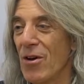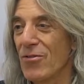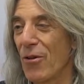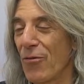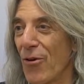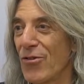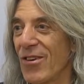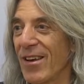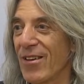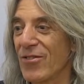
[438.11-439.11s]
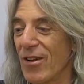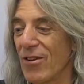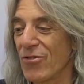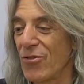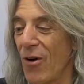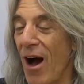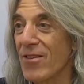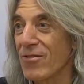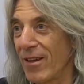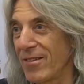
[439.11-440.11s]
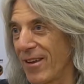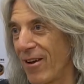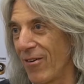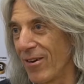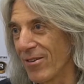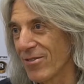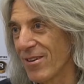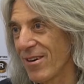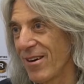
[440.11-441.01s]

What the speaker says: So the first thing is to isolate the areas,